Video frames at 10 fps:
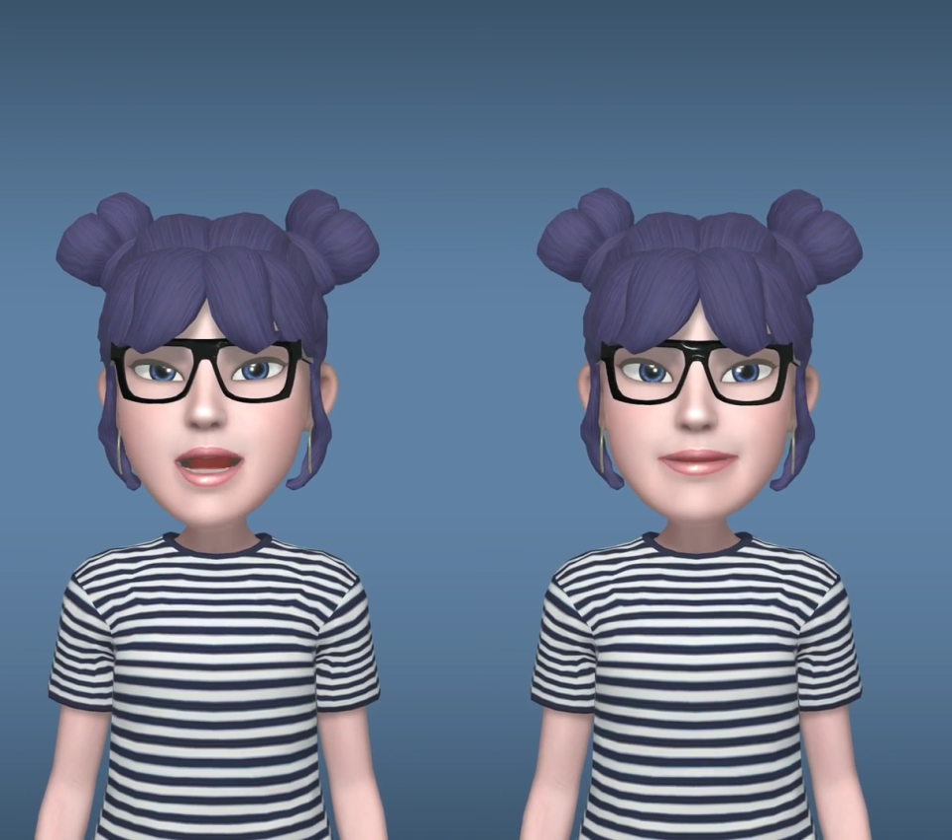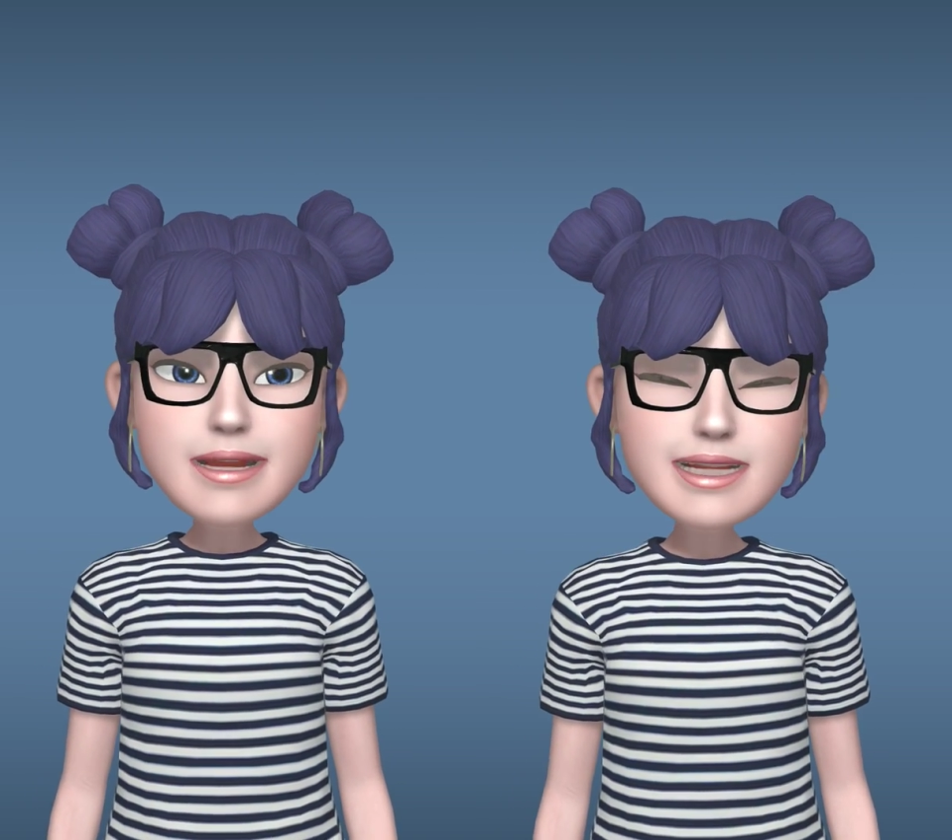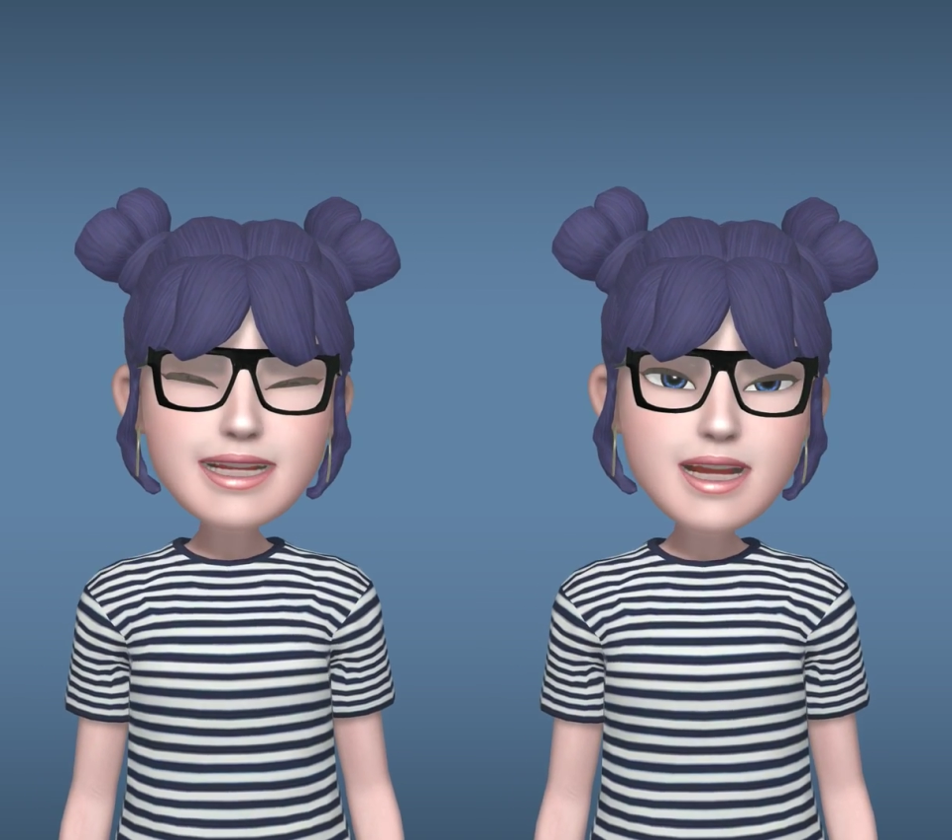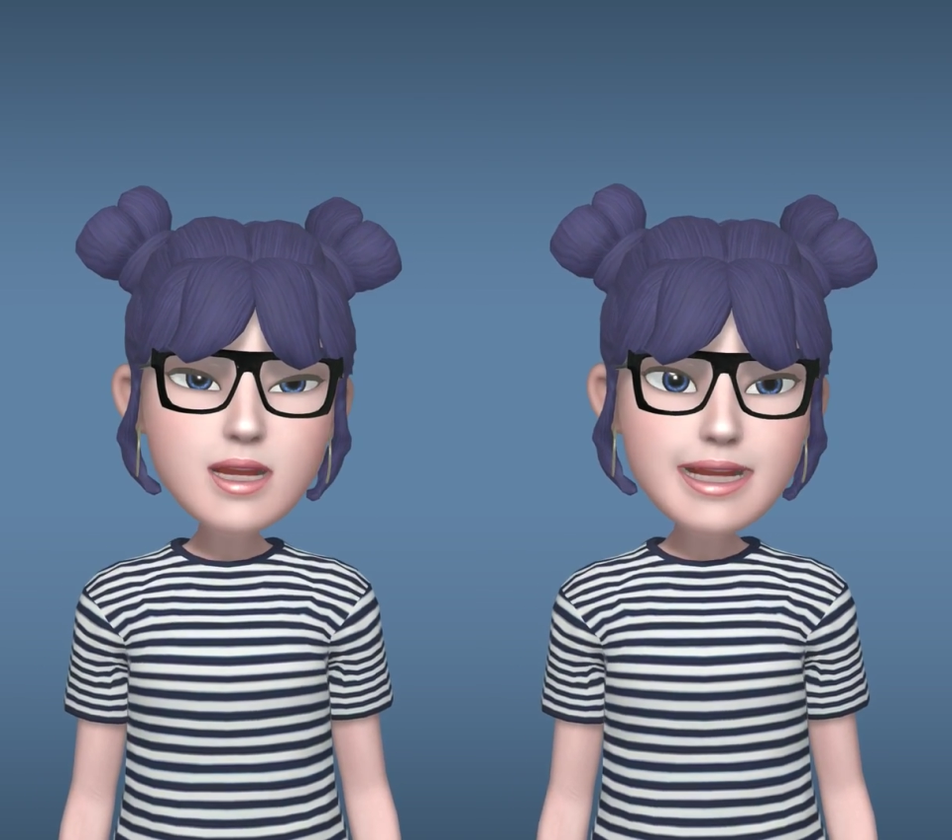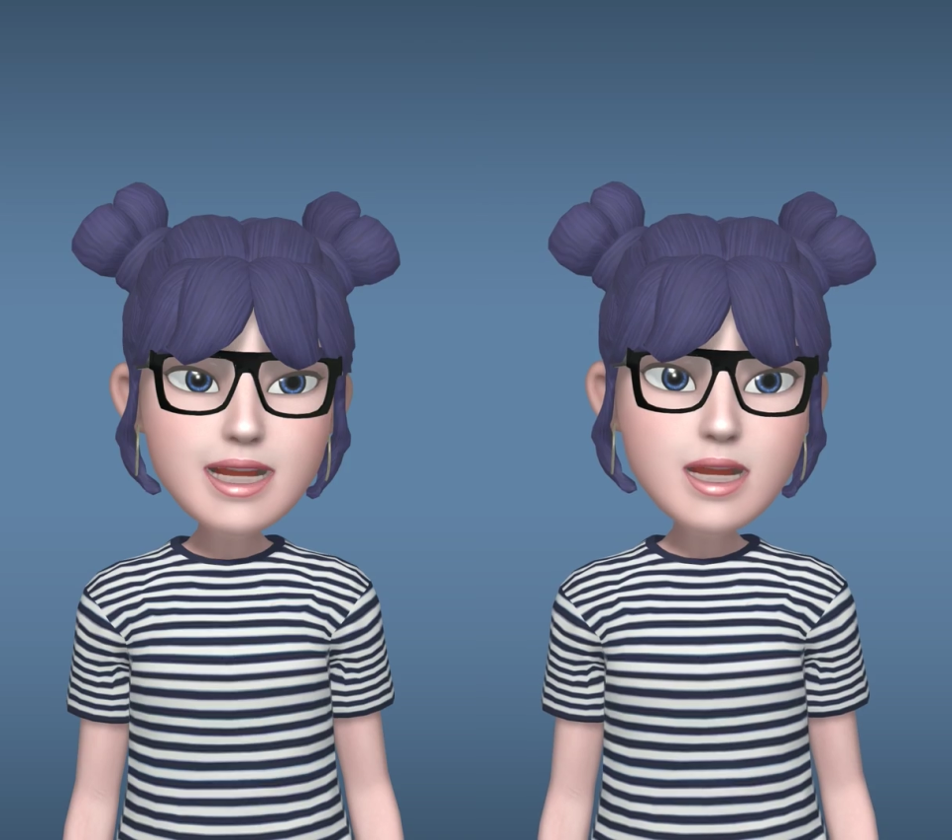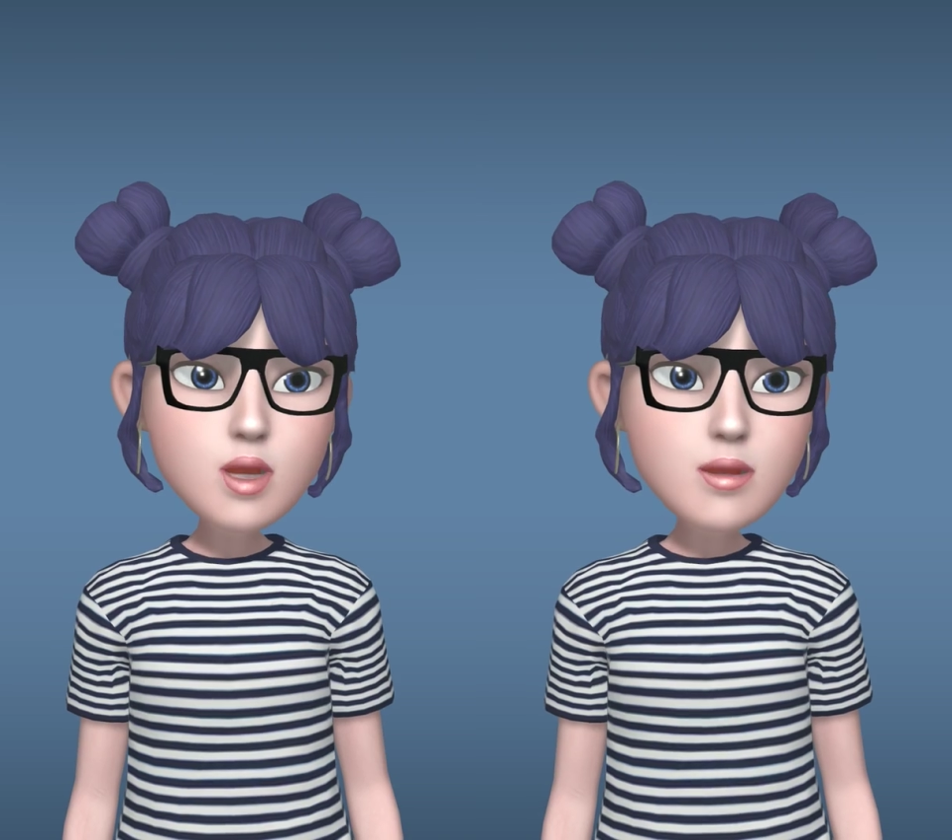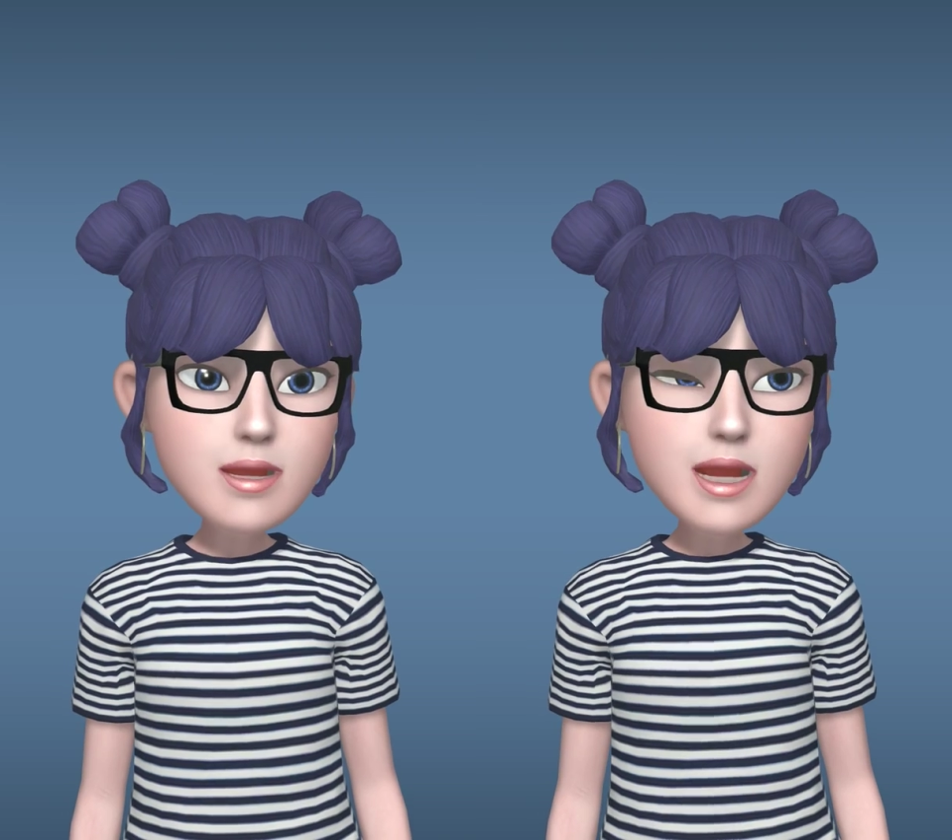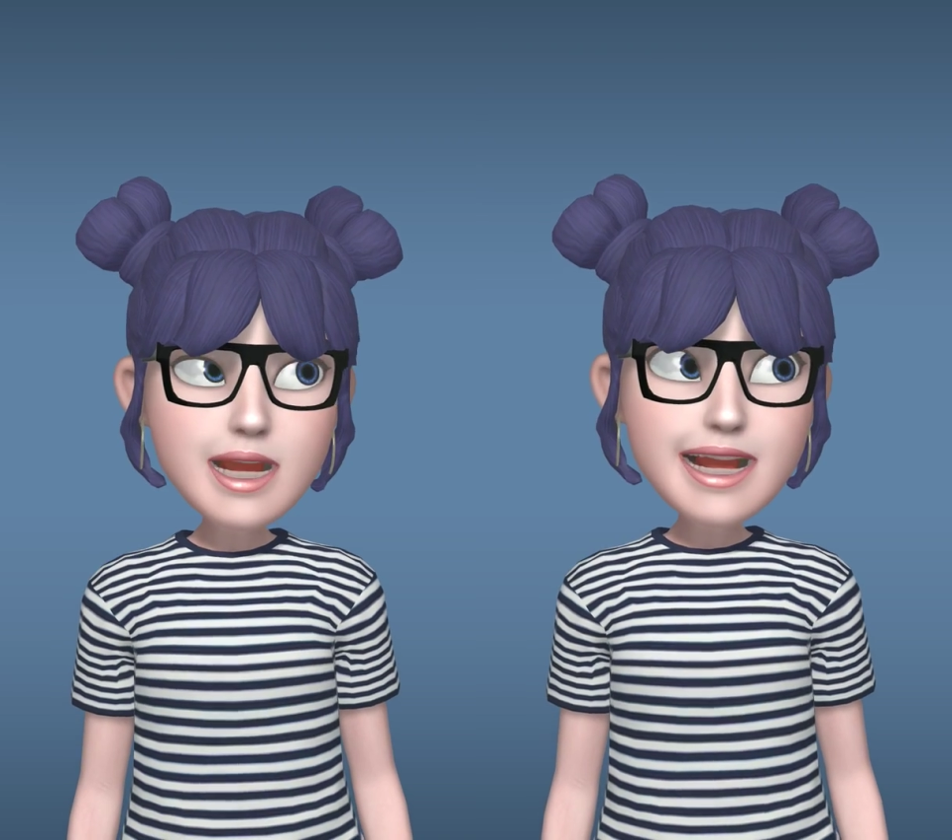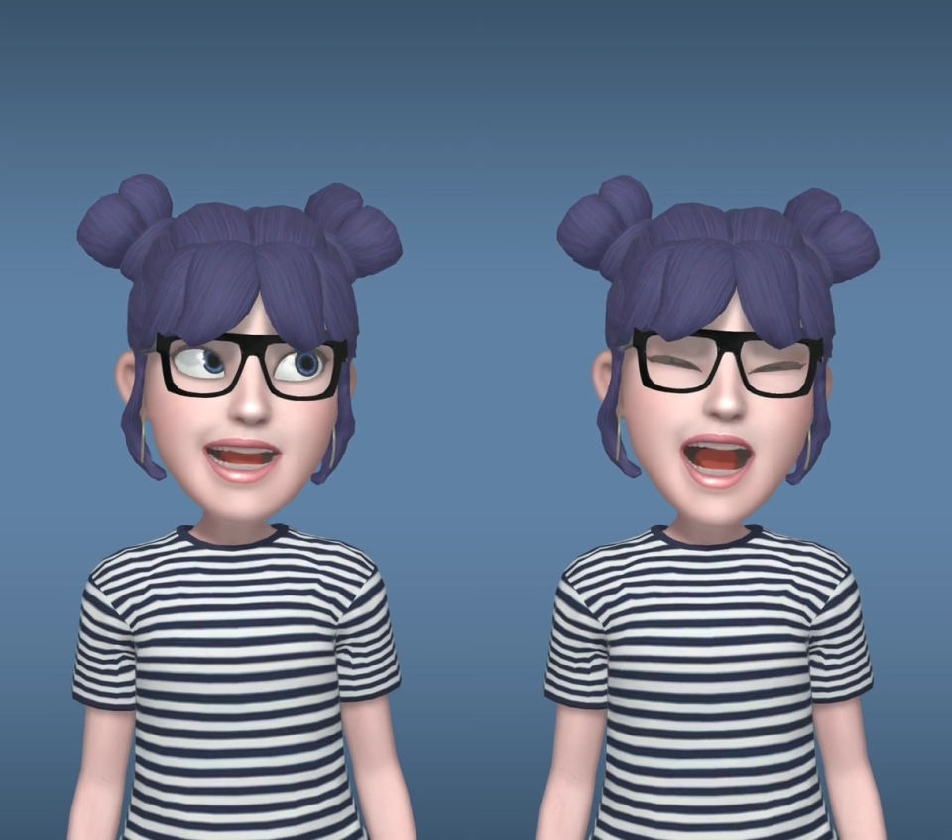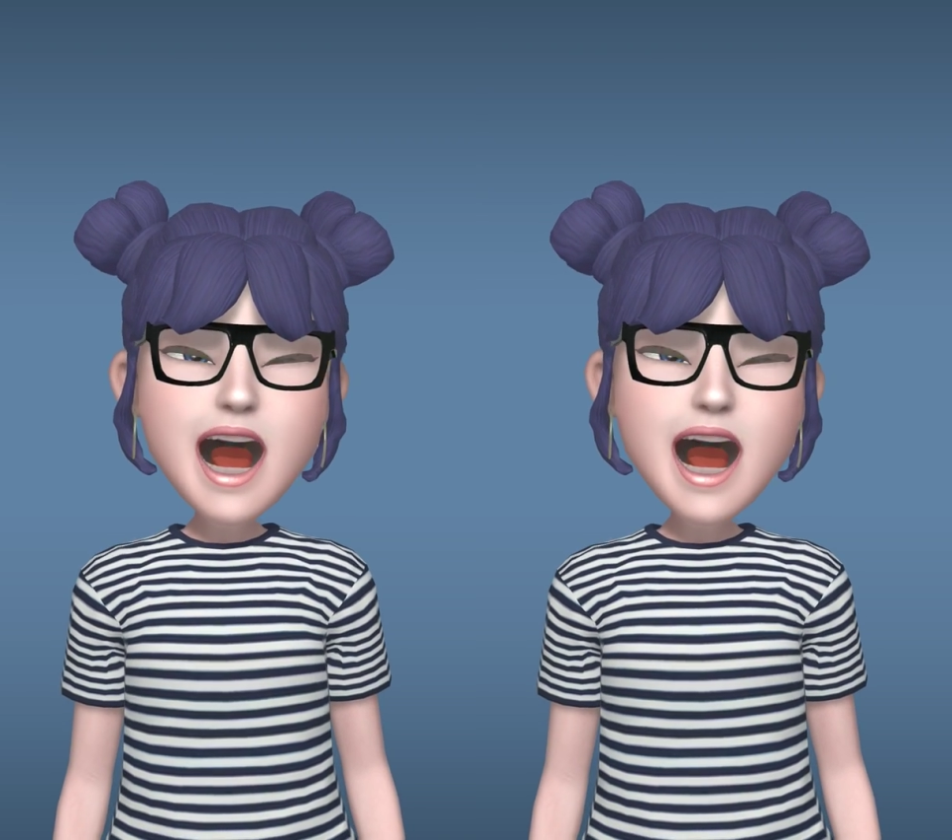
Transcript: especially those that are cold turkeyed